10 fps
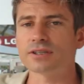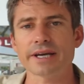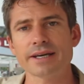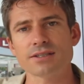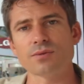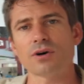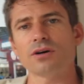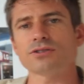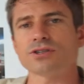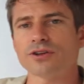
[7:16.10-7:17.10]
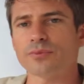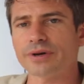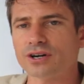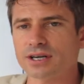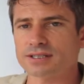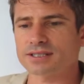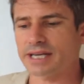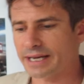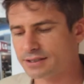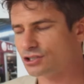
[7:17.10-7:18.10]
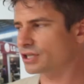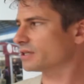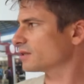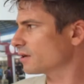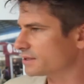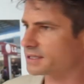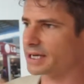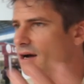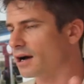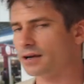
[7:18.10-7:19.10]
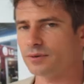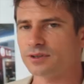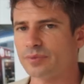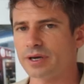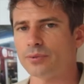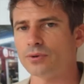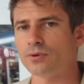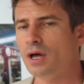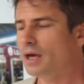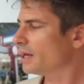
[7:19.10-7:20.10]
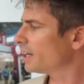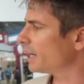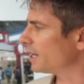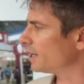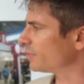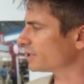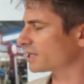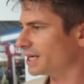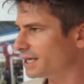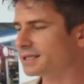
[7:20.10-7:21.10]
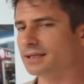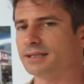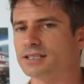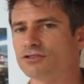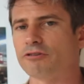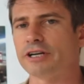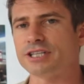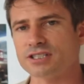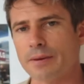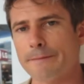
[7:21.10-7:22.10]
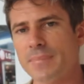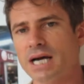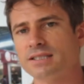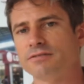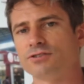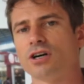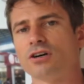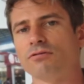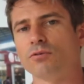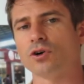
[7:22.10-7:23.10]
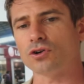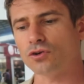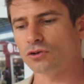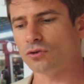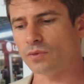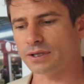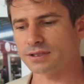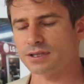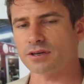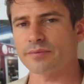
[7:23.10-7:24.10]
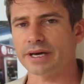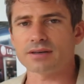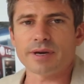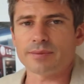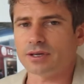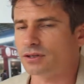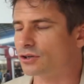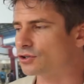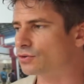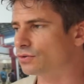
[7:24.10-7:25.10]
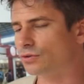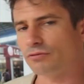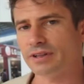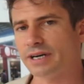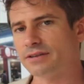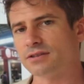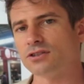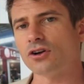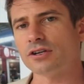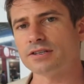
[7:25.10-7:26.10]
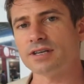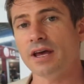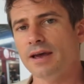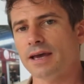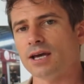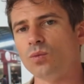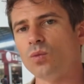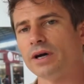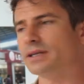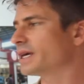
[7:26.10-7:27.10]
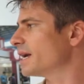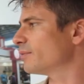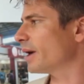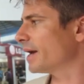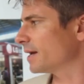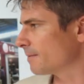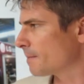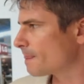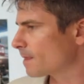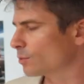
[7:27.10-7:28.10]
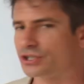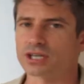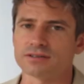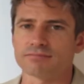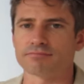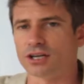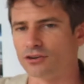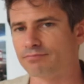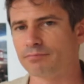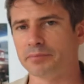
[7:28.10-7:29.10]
the day as well. So they'll be on other stands, so you get to go and say hi to other people. But the key to this is really just a massive chunk of work all at once. You can make maybe, you know, $2,000 to $3,000 in one campaign, which can, you know,